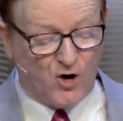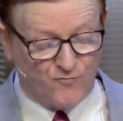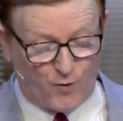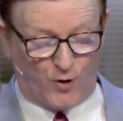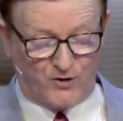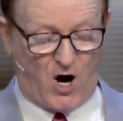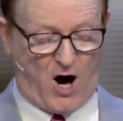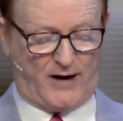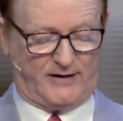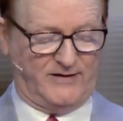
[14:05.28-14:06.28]
for
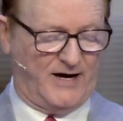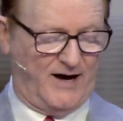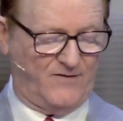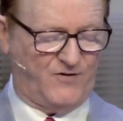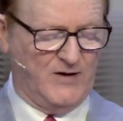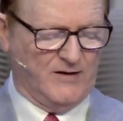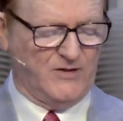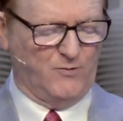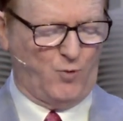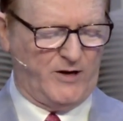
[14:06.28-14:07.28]
God enough,
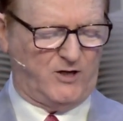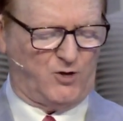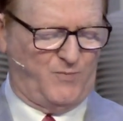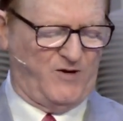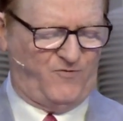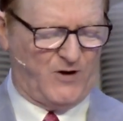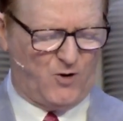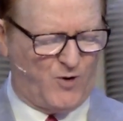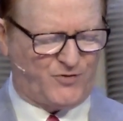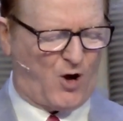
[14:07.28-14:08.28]
then we could be
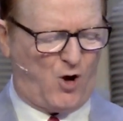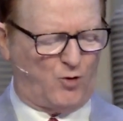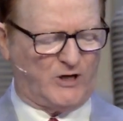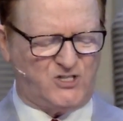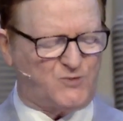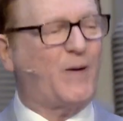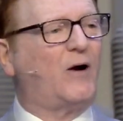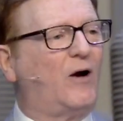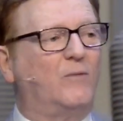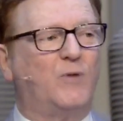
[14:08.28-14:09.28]
filled with the Holy
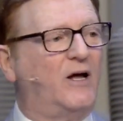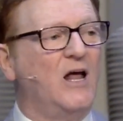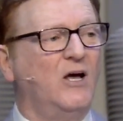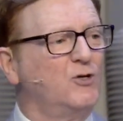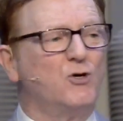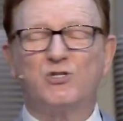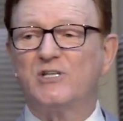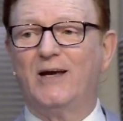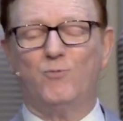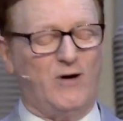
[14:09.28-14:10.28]
Spirit. But you
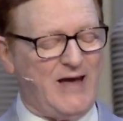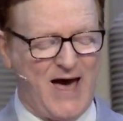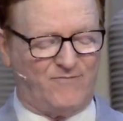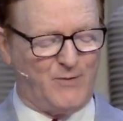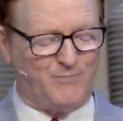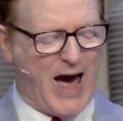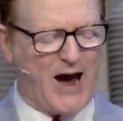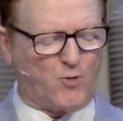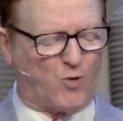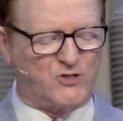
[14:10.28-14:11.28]
see, we have it
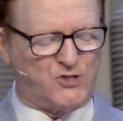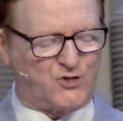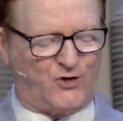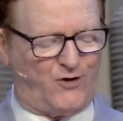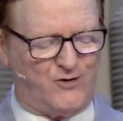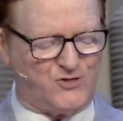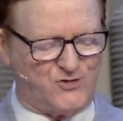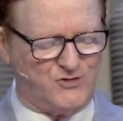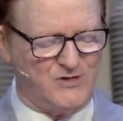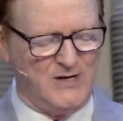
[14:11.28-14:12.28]
backwards,
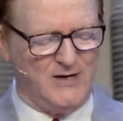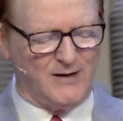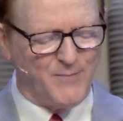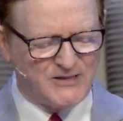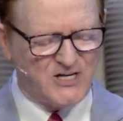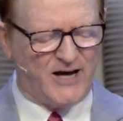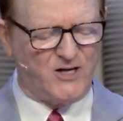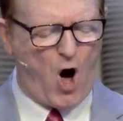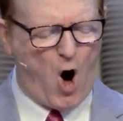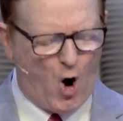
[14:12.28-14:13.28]
church. Let me tell
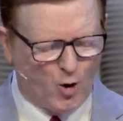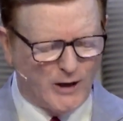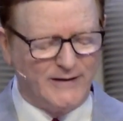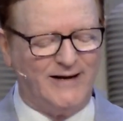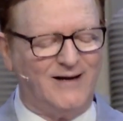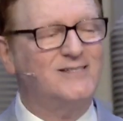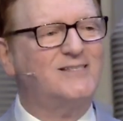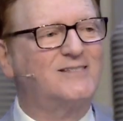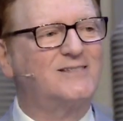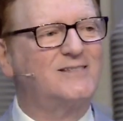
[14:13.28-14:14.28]
you,
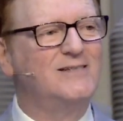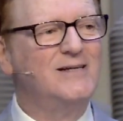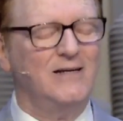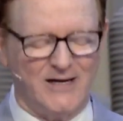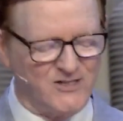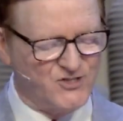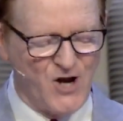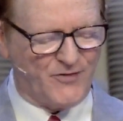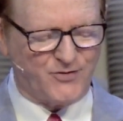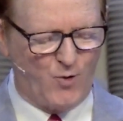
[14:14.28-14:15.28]
holiness is
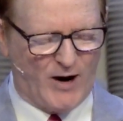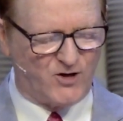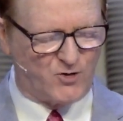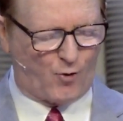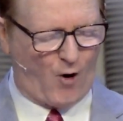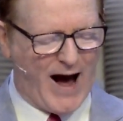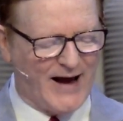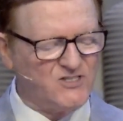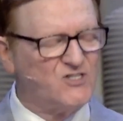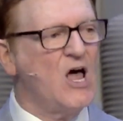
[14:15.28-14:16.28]
not the way to
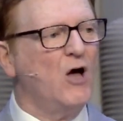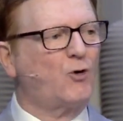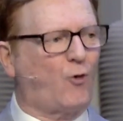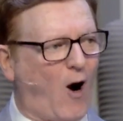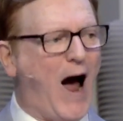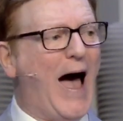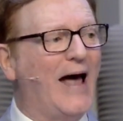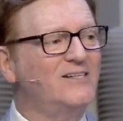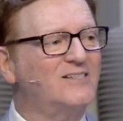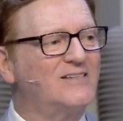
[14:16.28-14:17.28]
Christ.
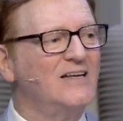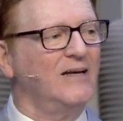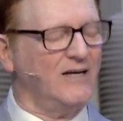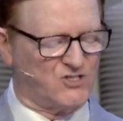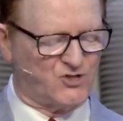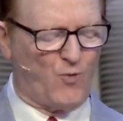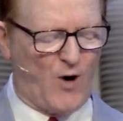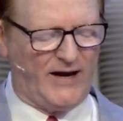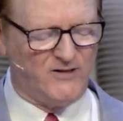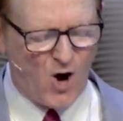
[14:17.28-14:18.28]
Christ is the
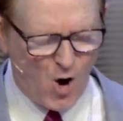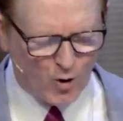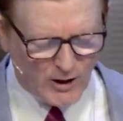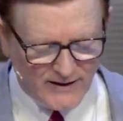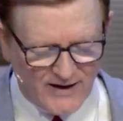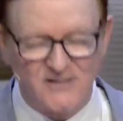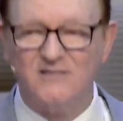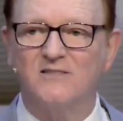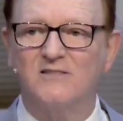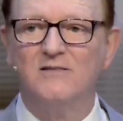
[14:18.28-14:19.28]
way to
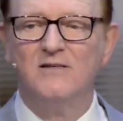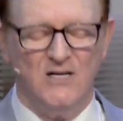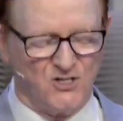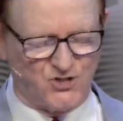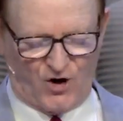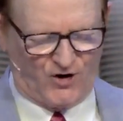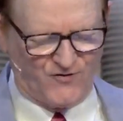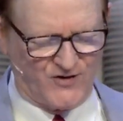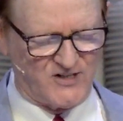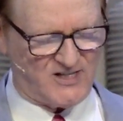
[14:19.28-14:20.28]
holiness.
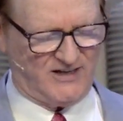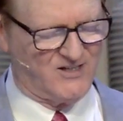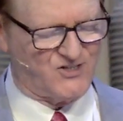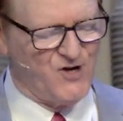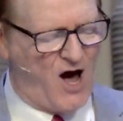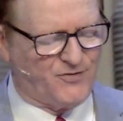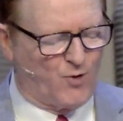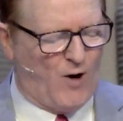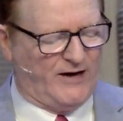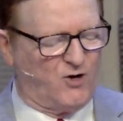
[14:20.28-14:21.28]
Service is not the
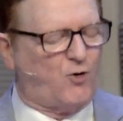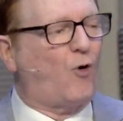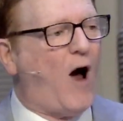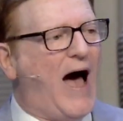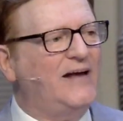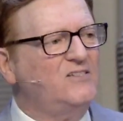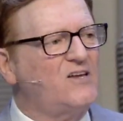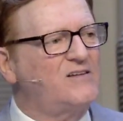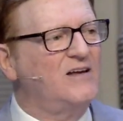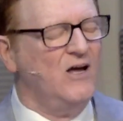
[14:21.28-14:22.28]
way to Christ.
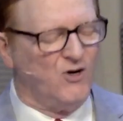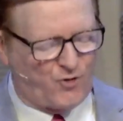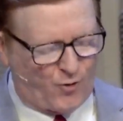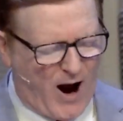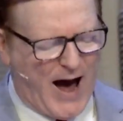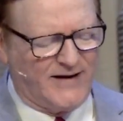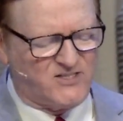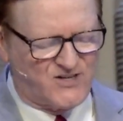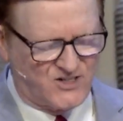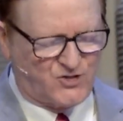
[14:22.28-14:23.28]

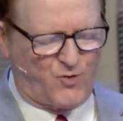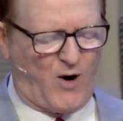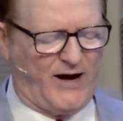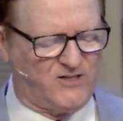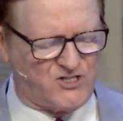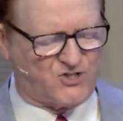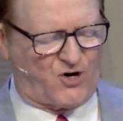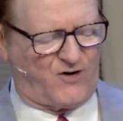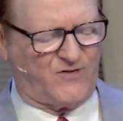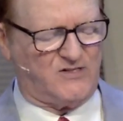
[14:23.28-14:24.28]
Christ is the way to
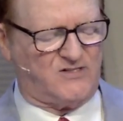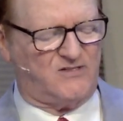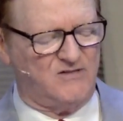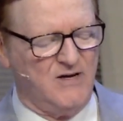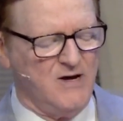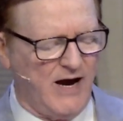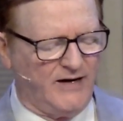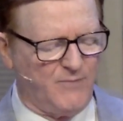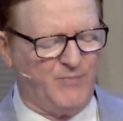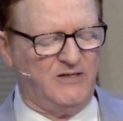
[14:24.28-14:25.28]
service.
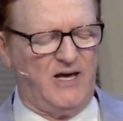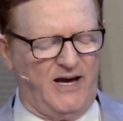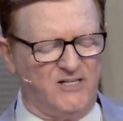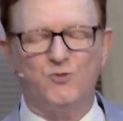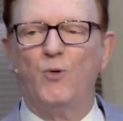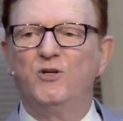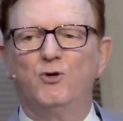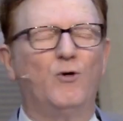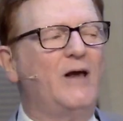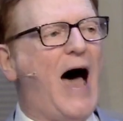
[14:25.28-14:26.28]
And it begins when
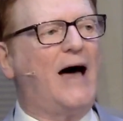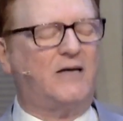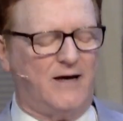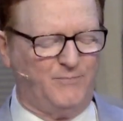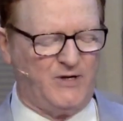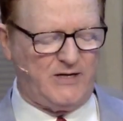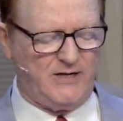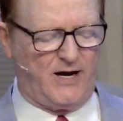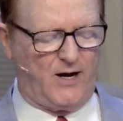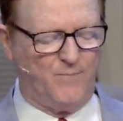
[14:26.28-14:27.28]
you and I come to
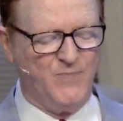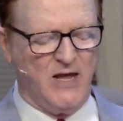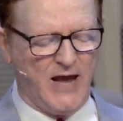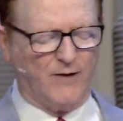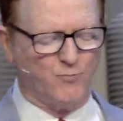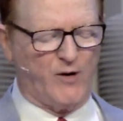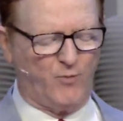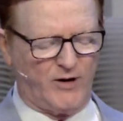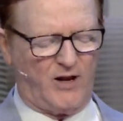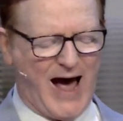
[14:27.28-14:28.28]
him and we
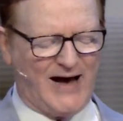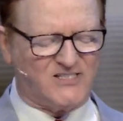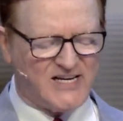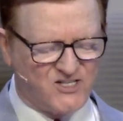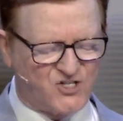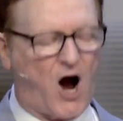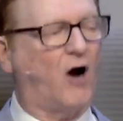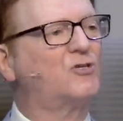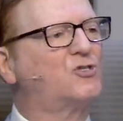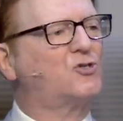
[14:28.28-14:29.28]
realize he's
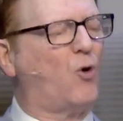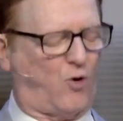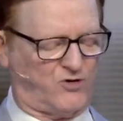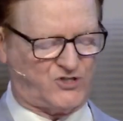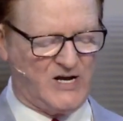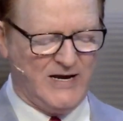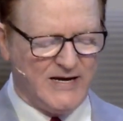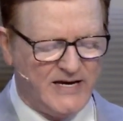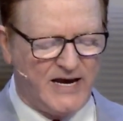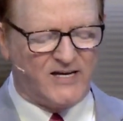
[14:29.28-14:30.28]
our source.
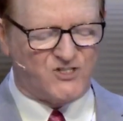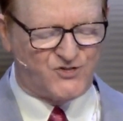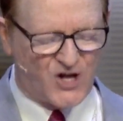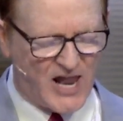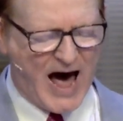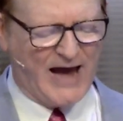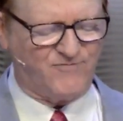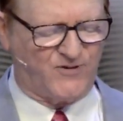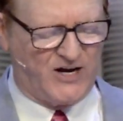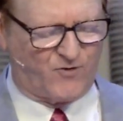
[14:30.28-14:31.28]
He is the
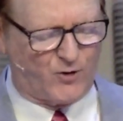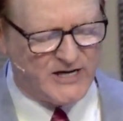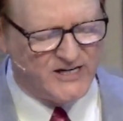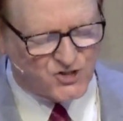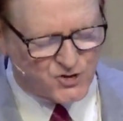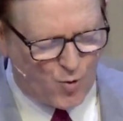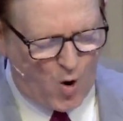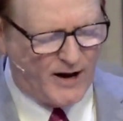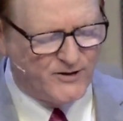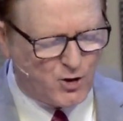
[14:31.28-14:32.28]
life giver. He's the
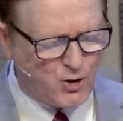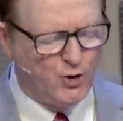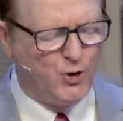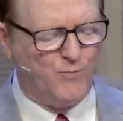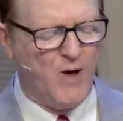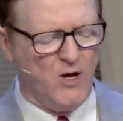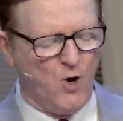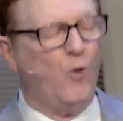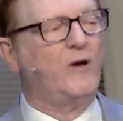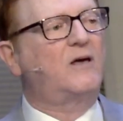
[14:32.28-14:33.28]
one to whom
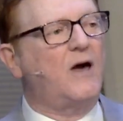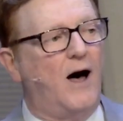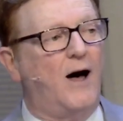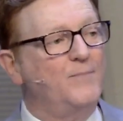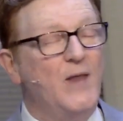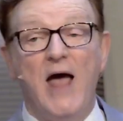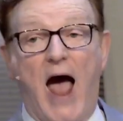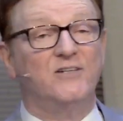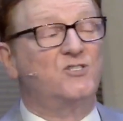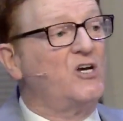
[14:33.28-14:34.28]
we come.
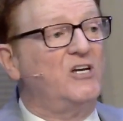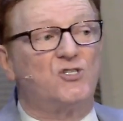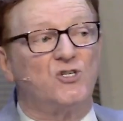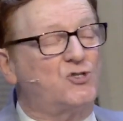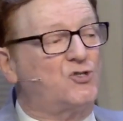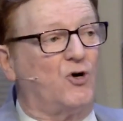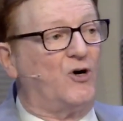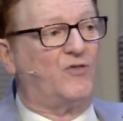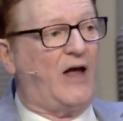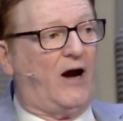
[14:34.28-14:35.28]
And Jesus
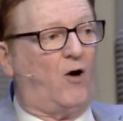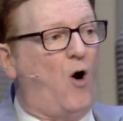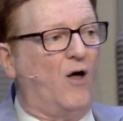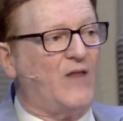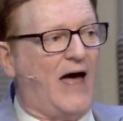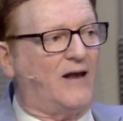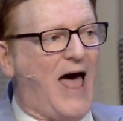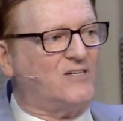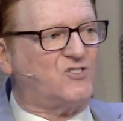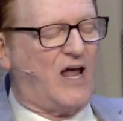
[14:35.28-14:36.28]
stood there on that
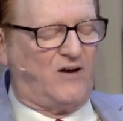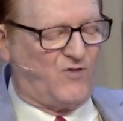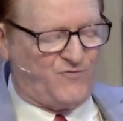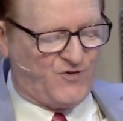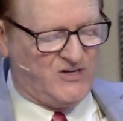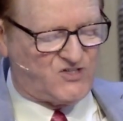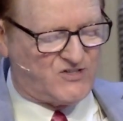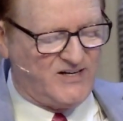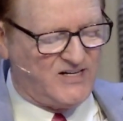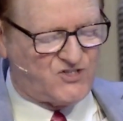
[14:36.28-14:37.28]
last day of the feast
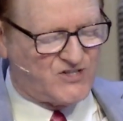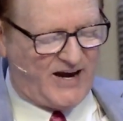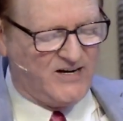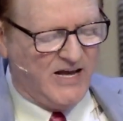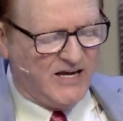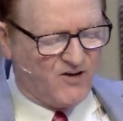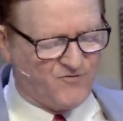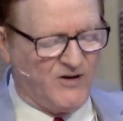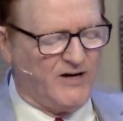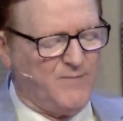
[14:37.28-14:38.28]
and he said, if
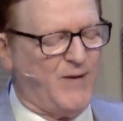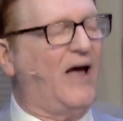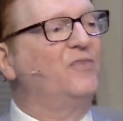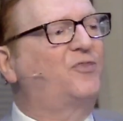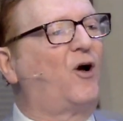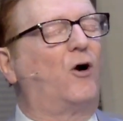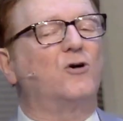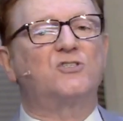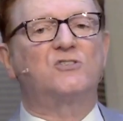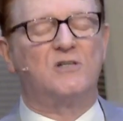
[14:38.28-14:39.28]
any man thirst,